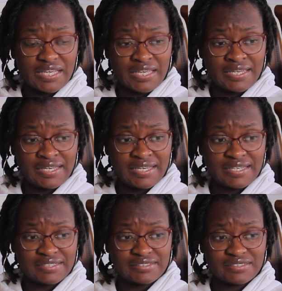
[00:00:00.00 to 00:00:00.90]

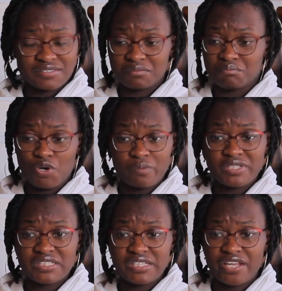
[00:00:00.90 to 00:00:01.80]
and
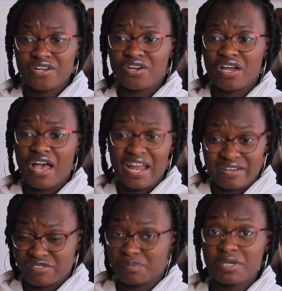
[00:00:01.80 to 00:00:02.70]
moments later I'd
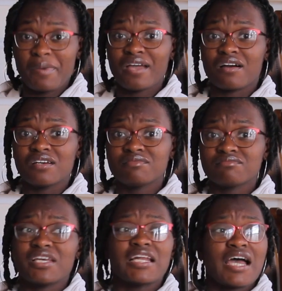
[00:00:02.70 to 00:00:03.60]
have to put it back
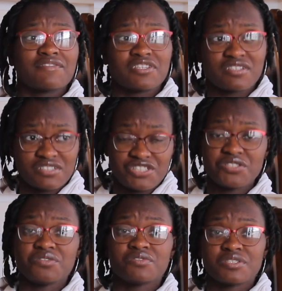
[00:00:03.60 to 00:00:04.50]
on, and I had to
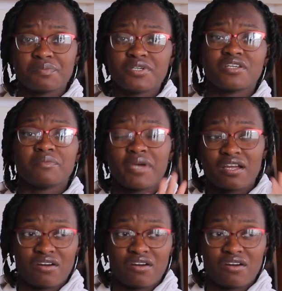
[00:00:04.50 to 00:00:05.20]
continue to put it back